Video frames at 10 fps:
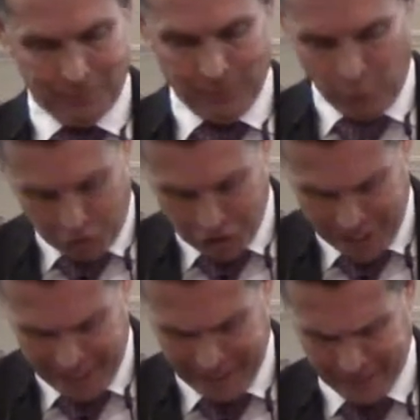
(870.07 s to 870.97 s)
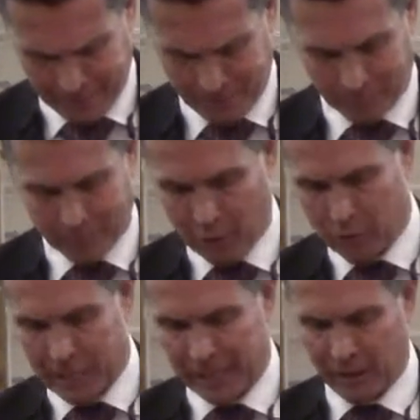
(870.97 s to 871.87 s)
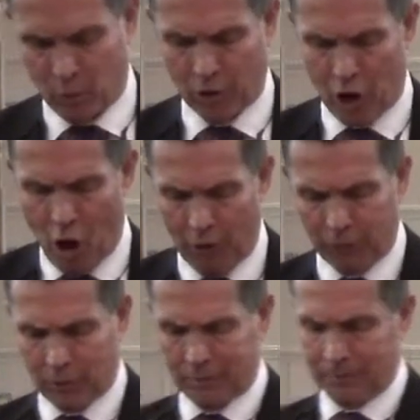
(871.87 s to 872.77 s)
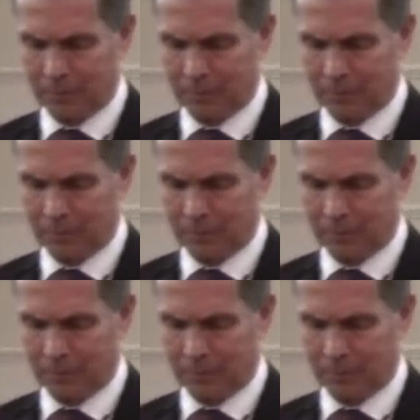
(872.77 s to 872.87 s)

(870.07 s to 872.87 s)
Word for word: For sin. Notice that little word offer.